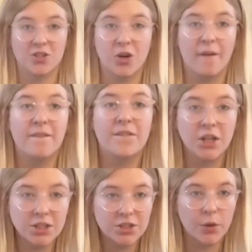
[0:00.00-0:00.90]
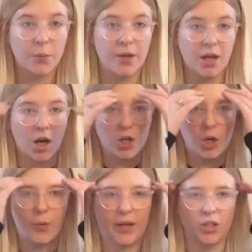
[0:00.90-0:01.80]
so first we are
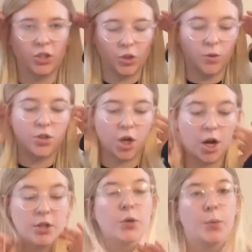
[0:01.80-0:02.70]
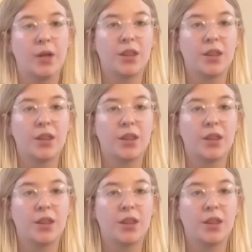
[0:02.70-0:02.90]
going to start with